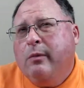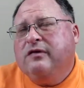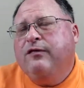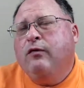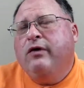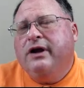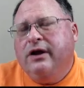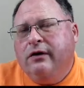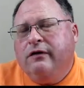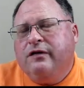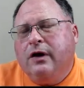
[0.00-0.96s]
almost
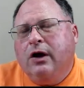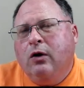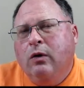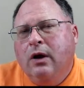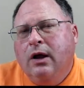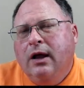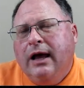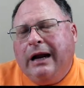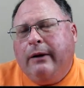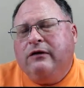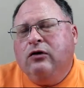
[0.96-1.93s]
40 years ago,
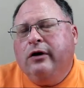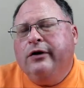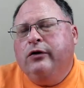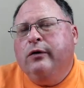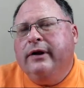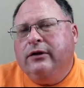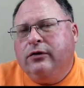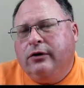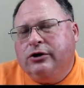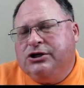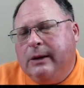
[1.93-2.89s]
and I was looking to do
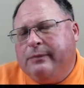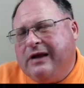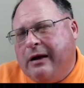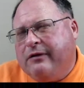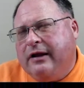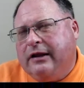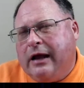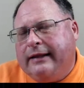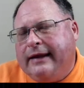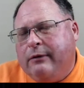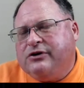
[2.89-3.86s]
internship.
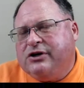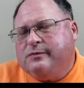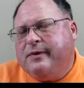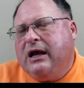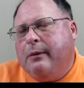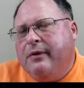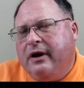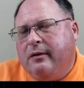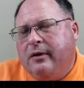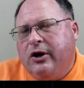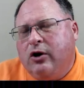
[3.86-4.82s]
That day was just becoming,
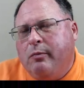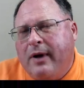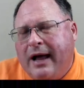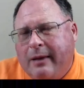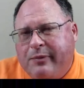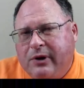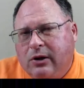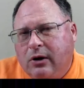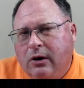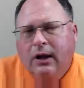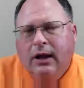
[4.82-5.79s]

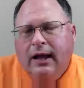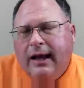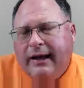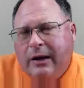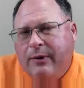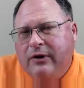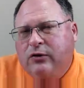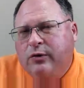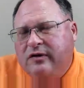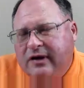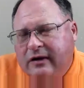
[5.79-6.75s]
popular, and I went to a
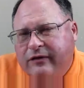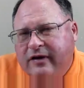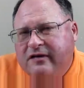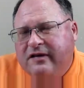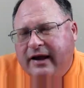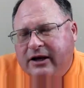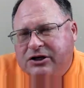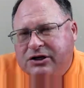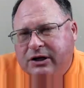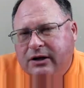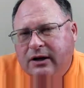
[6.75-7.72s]
TV
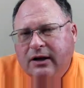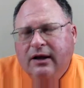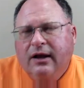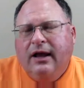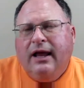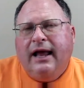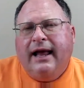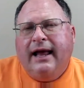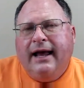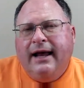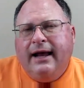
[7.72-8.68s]
station,
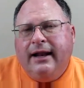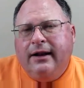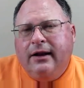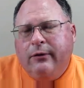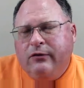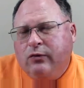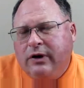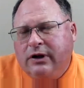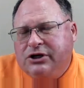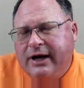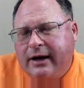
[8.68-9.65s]
and it was one of the
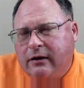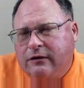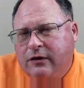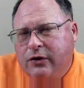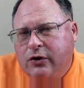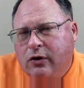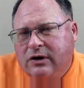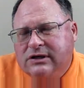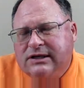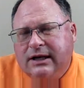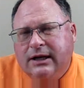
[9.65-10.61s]
channels in New York
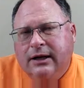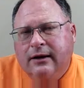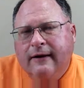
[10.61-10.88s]
City,